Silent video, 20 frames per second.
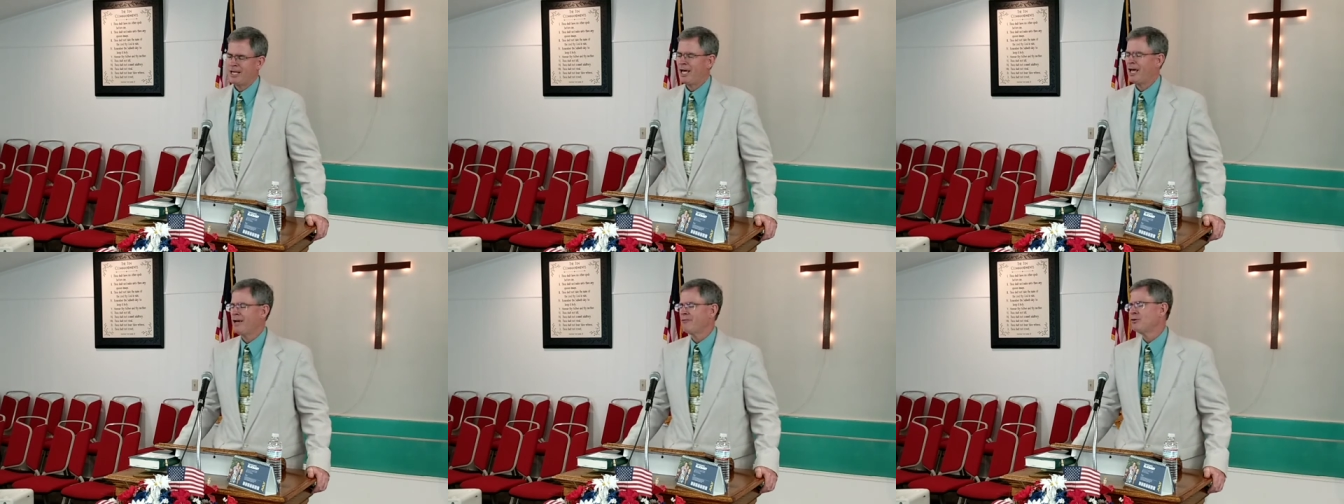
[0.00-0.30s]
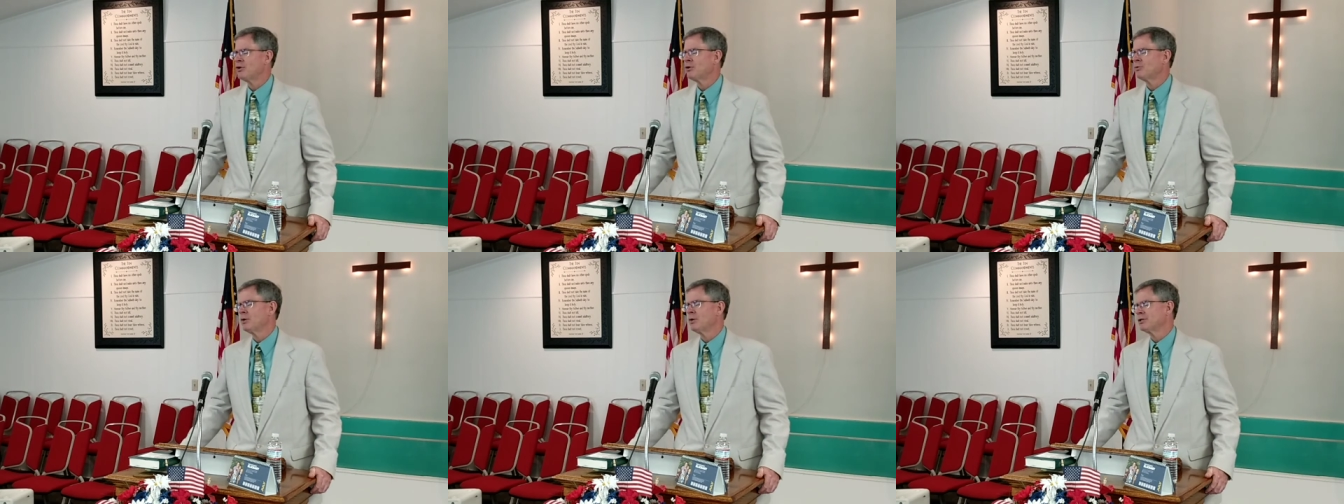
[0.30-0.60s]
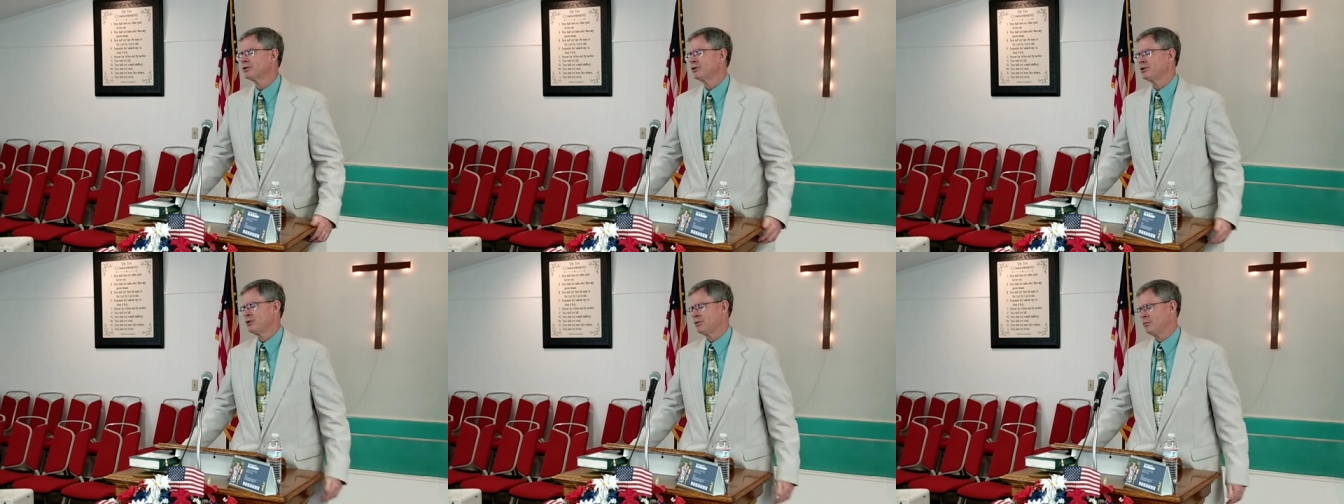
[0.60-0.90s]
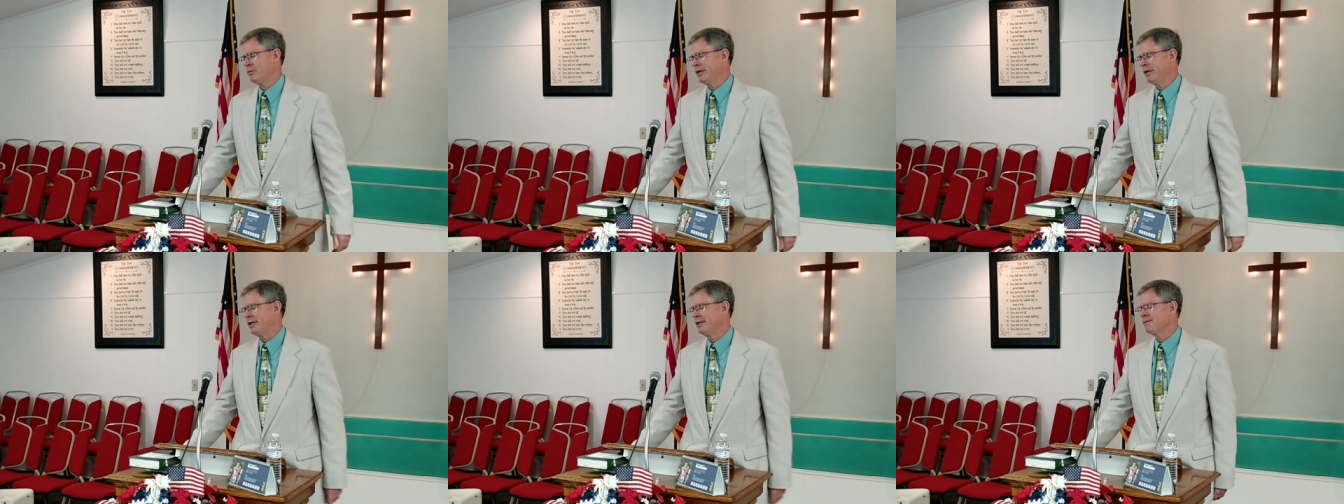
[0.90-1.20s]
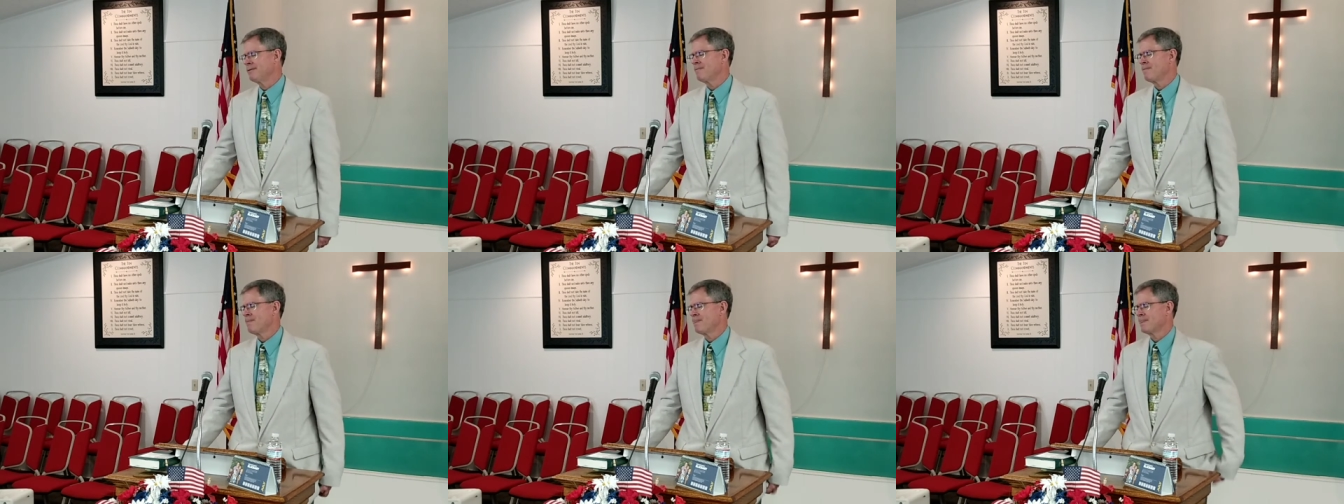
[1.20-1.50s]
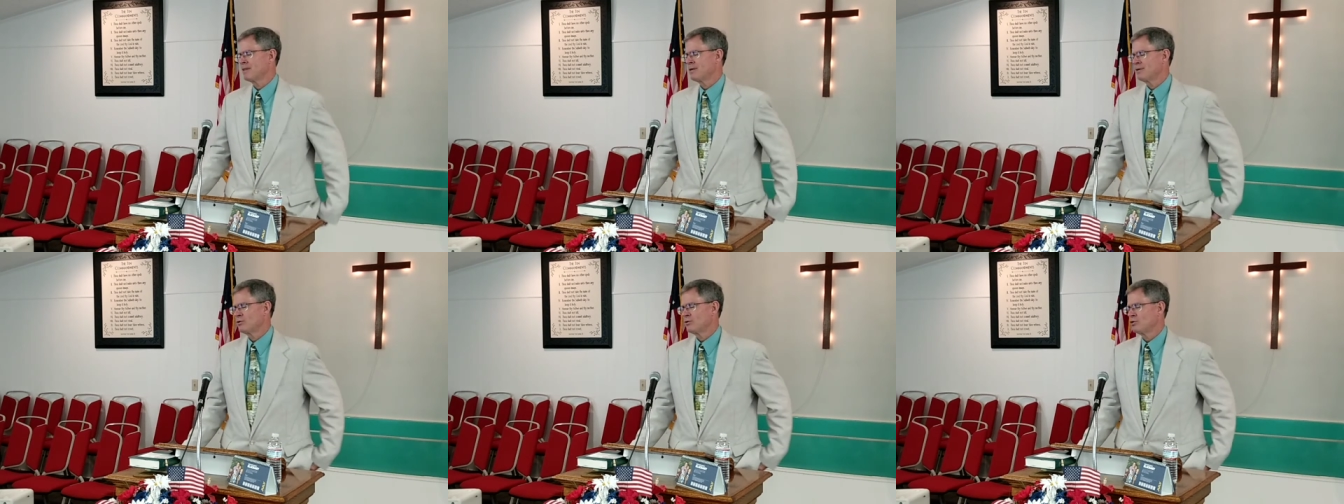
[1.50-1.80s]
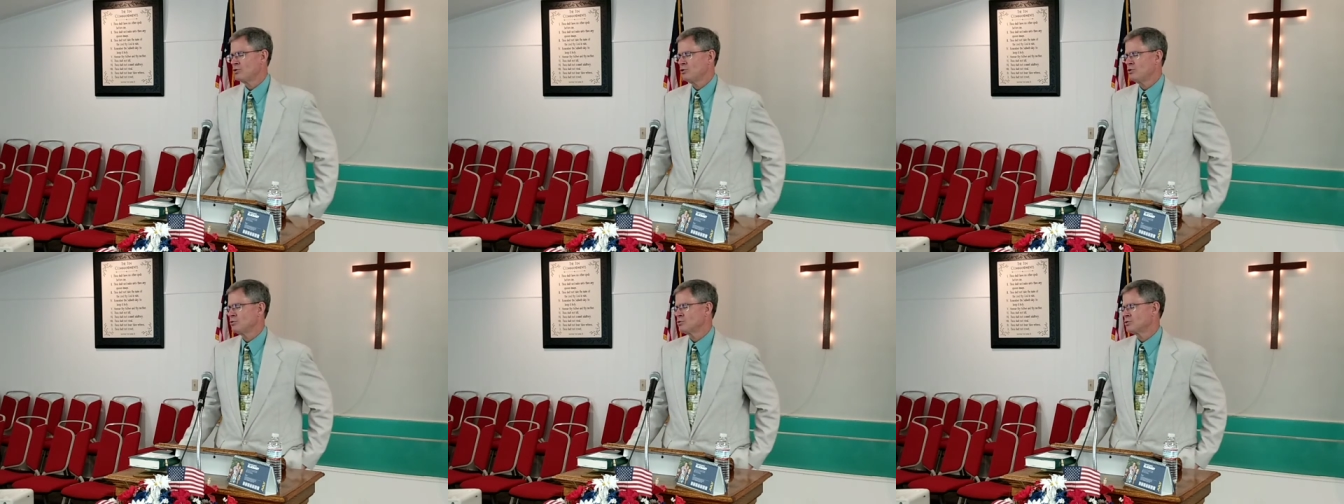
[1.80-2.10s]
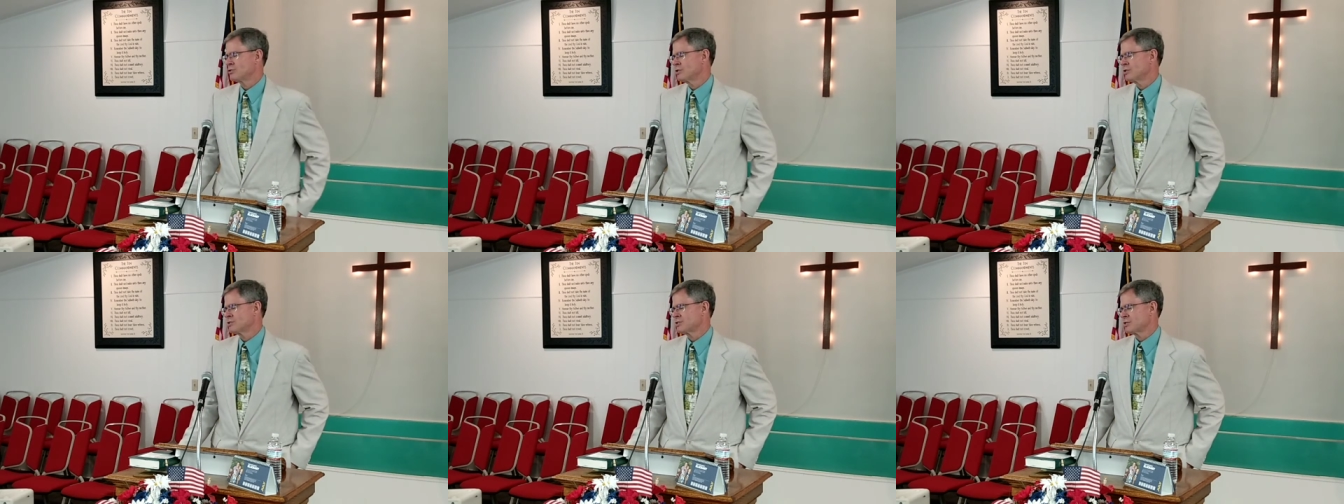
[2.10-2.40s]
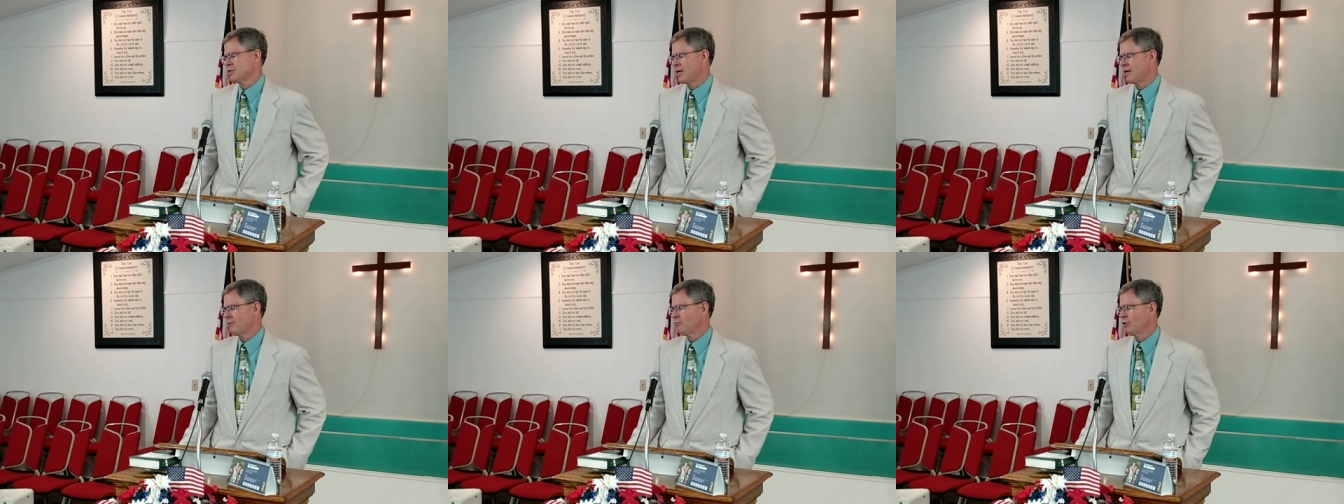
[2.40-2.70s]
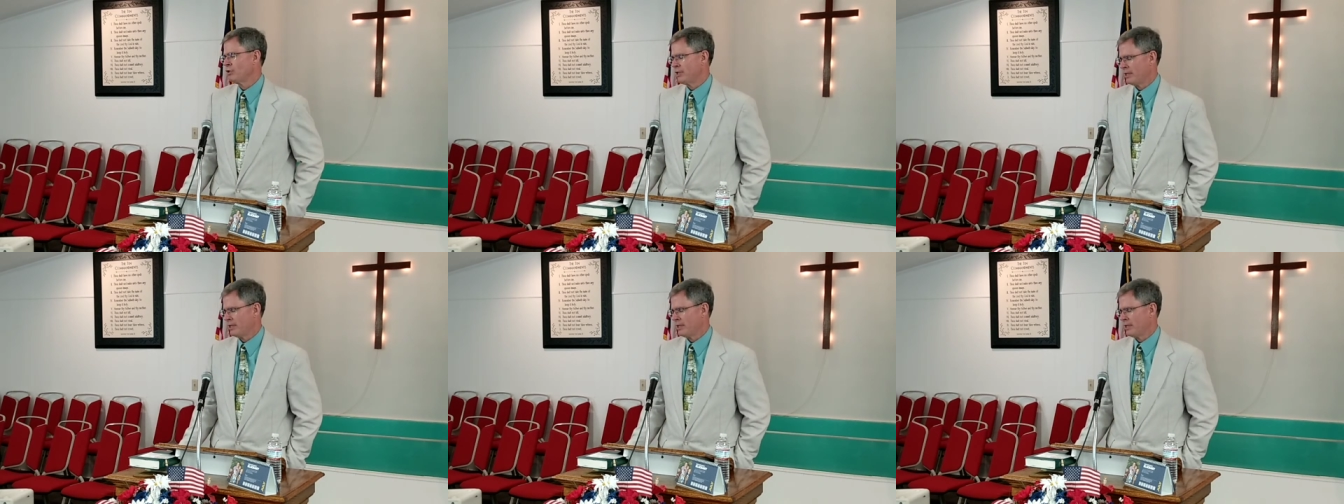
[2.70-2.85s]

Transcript: Have your will in your way. Use this time,